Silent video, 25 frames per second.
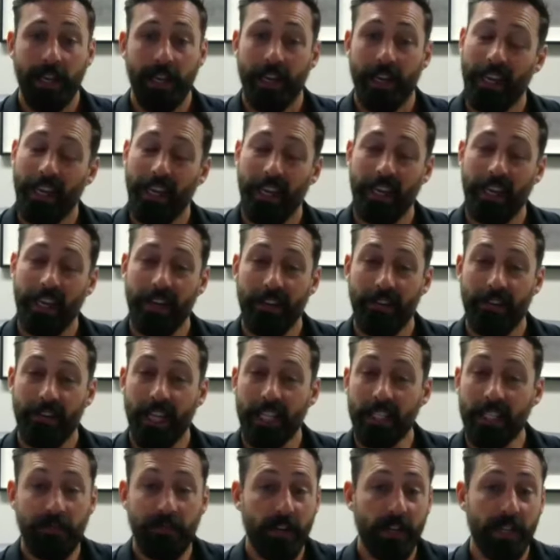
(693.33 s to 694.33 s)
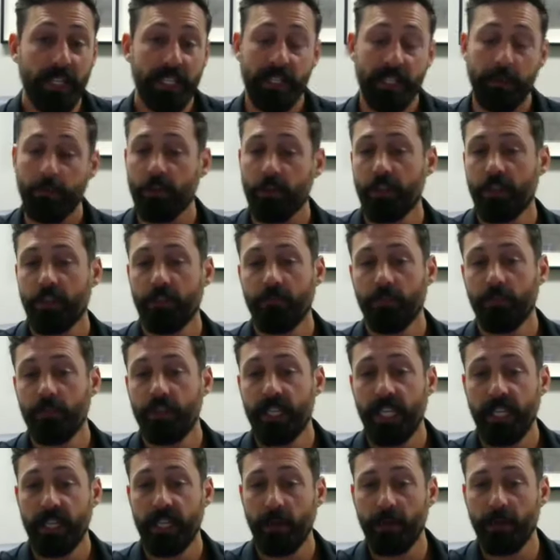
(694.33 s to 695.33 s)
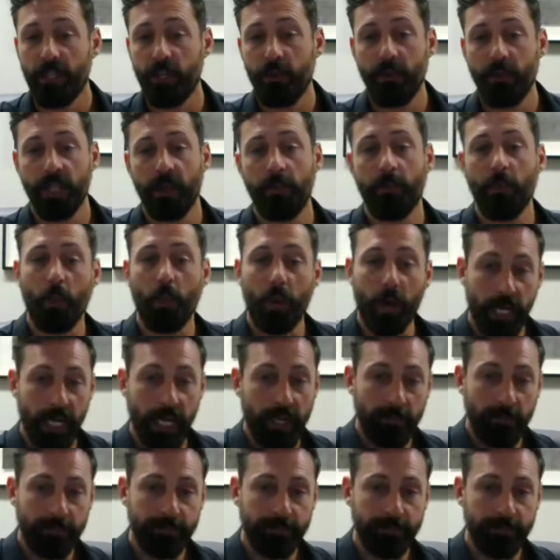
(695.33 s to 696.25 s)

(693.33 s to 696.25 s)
And that's very similar to the routine that we do in the morning